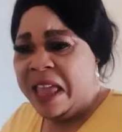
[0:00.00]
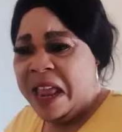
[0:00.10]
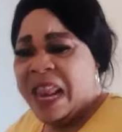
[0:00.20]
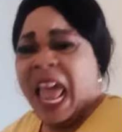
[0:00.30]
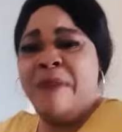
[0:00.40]

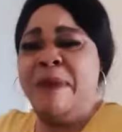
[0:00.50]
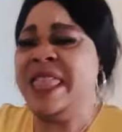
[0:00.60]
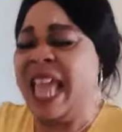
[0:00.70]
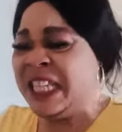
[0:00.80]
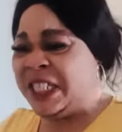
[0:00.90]
Now me
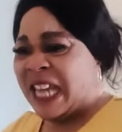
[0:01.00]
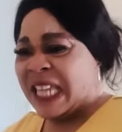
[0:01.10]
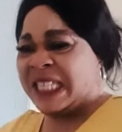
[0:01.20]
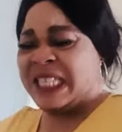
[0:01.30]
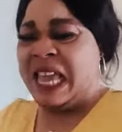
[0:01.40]
the chest
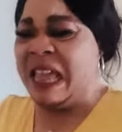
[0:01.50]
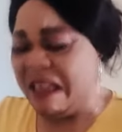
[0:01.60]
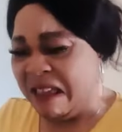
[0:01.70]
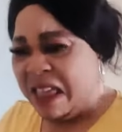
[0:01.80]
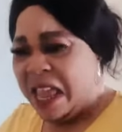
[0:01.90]
fan.
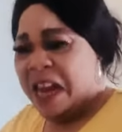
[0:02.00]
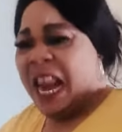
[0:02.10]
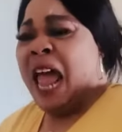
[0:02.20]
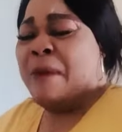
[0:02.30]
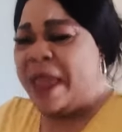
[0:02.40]

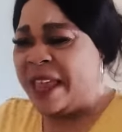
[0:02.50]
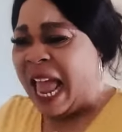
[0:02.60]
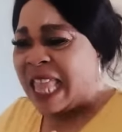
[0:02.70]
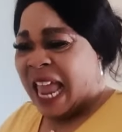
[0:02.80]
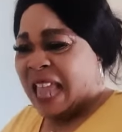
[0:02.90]
Now we
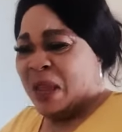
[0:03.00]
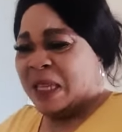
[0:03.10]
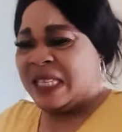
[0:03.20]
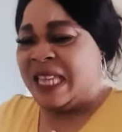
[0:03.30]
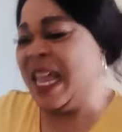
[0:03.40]
get
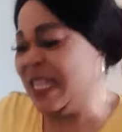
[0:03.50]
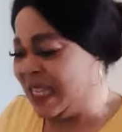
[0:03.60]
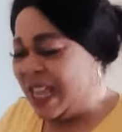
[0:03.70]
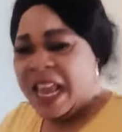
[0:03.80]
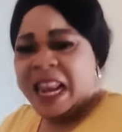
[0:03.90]
those states.
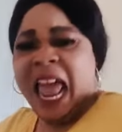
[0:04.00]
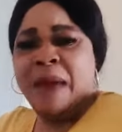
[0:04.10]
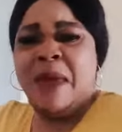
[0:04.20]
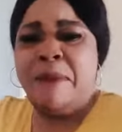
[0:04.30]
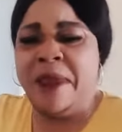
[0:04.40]
Now
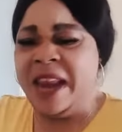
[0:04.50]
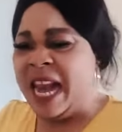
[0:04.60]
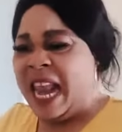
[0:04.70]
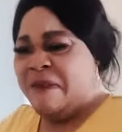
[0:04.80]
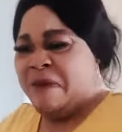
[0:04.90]
me be
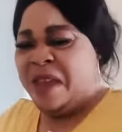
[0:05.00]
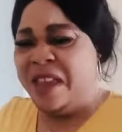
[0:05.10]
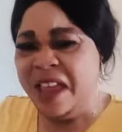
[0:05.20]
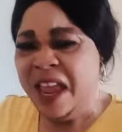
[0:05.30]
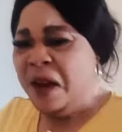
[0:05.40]
nene.
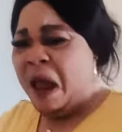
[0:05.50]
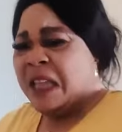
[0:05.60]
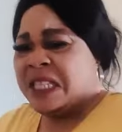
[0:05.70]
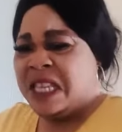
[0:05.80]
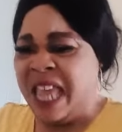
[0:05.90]

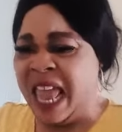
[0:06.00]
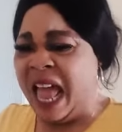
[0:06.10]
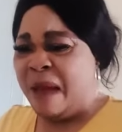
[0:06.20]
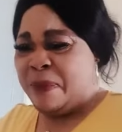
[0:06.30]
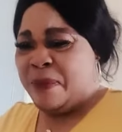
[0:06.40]
Nothing they
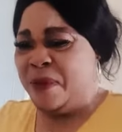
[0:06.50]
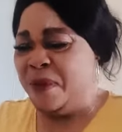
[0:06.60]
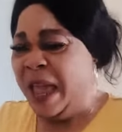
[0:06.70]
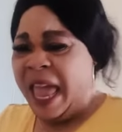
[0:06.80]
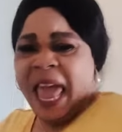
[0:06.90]
happen.
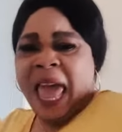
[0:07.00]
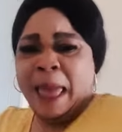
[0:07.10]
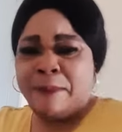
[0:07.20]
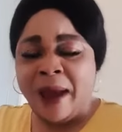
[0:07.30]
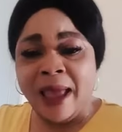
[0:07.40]
Hey
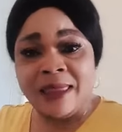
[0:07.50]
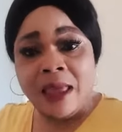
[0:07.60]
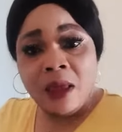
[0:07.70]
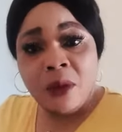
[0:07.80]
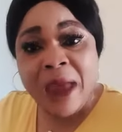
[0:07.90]
boy,
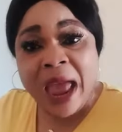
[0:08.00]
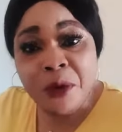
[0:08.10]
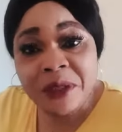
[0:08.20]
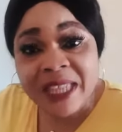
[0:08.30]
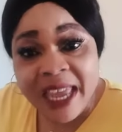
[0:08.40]
de where
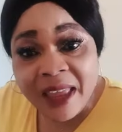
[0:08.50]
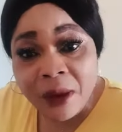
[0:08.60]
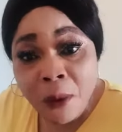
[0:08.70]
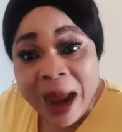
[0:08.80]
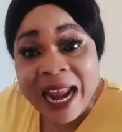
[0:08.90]
you de?
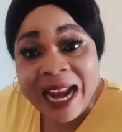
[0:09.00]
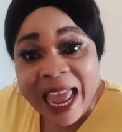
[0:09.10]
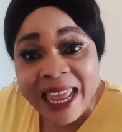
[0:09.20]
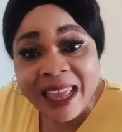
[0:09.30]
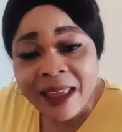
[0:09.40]
What the
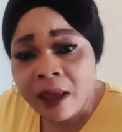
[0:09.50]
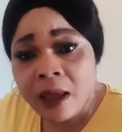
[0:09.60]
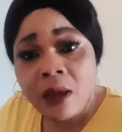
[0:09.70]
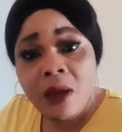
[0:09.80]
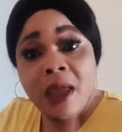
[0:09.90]
lie?
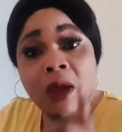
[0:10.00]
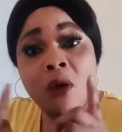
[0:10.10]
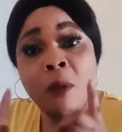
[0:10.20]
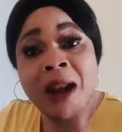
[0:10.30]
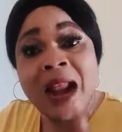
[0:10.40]
He
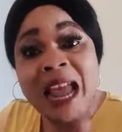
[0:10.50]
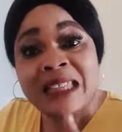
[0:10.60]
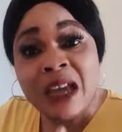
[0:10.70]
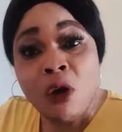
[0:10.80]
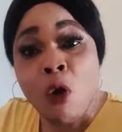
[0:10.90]
woman a
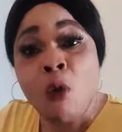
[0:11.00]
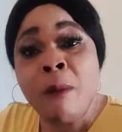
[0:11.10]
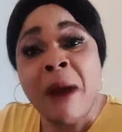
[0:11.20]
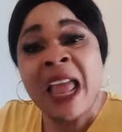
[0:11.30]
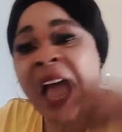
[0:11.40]
ladian. Obo
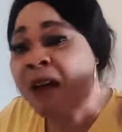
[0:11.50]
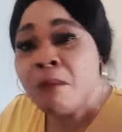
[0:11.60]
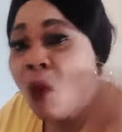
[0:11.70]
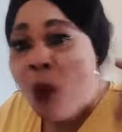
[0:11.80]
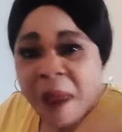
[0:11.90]
back here
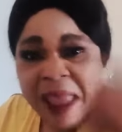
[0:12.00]
boy.